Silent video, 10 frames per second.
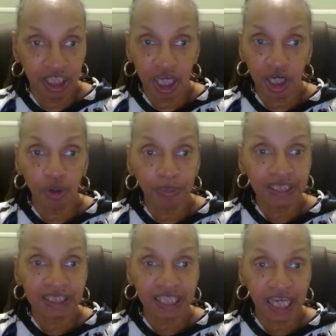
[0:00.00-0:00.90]

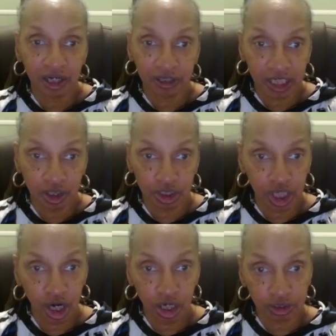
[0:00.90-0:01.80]
Naomi stared at her
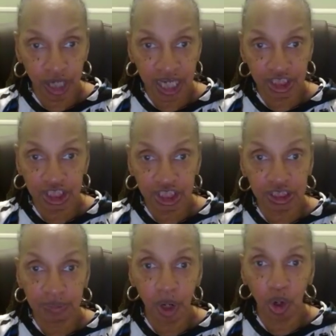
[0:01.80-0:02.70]
daughter as she
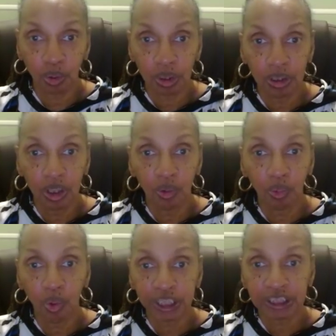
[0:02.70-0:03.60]
spoke,
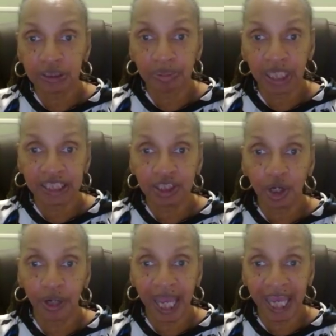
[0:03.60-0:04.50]
wanting to place
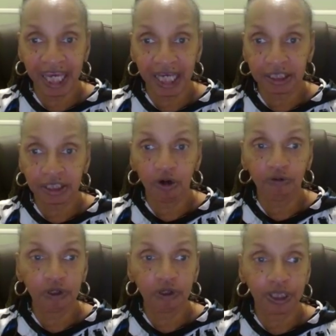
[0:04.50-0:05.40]
her hands
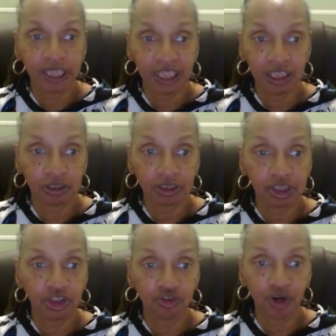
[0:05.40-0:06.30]
over her ears
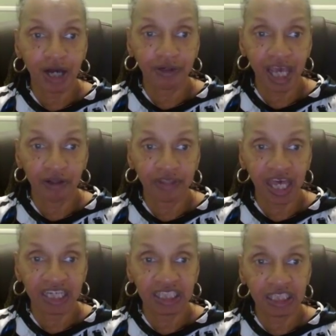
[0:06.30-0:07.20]
to drown out
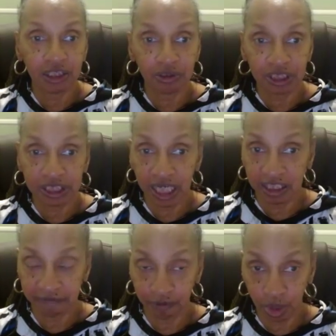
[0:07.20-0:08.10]
that
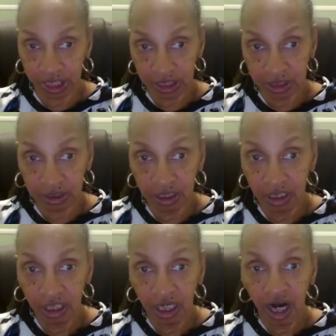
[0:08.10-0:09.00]
irritating voice,
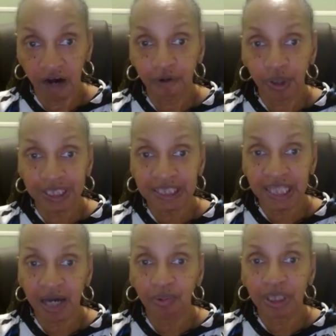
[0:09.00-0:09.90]
a voice
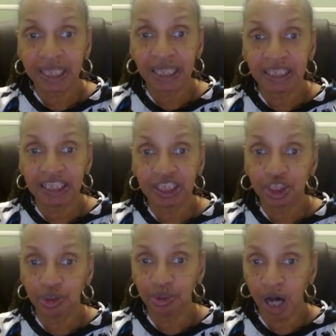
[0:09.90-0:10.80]
that was at
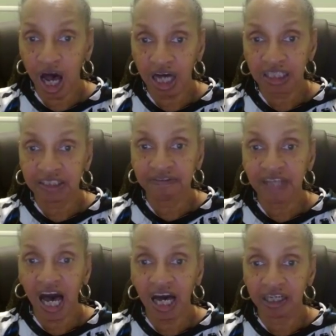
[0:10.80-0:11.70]
least 2 octaves
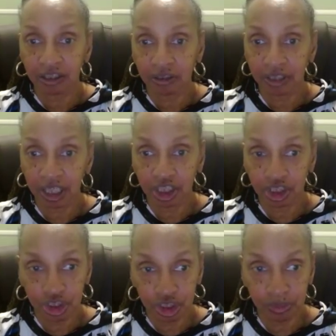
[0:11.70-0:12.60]
higher than
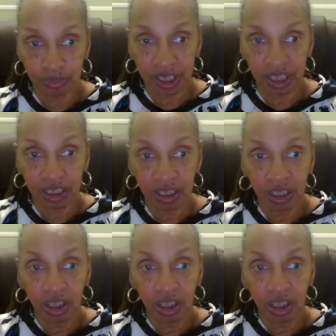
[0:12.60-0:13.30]
it should be.